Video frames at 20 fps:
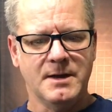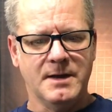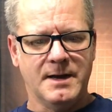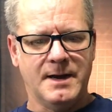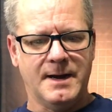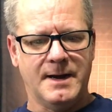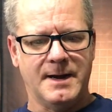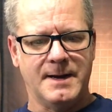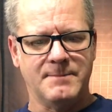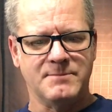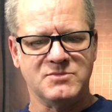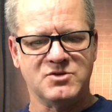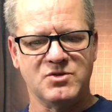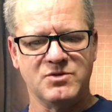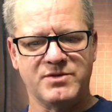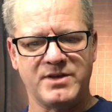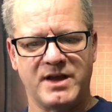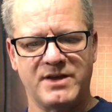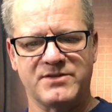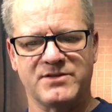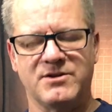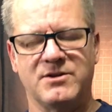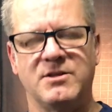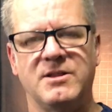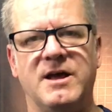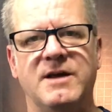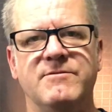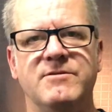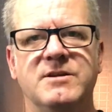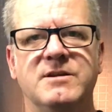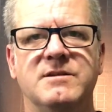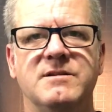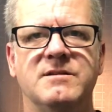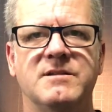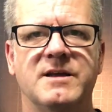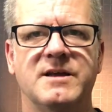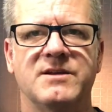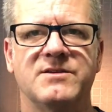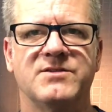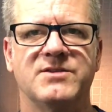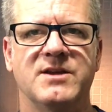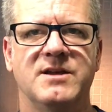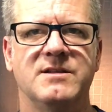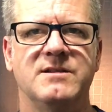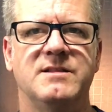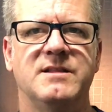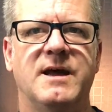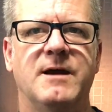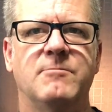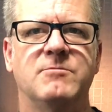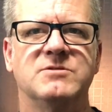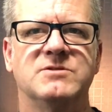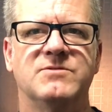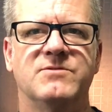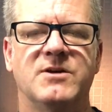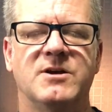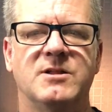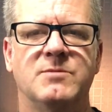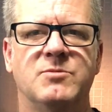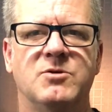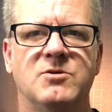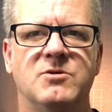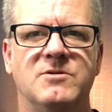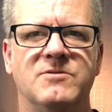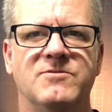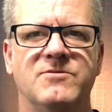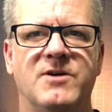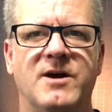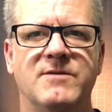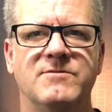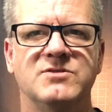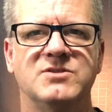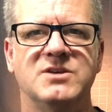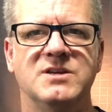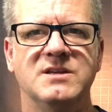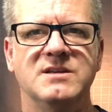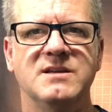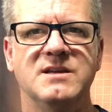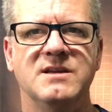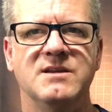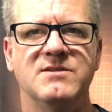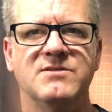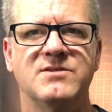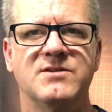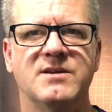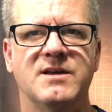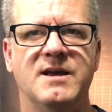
2011, like I said, that was available on 5 CDs,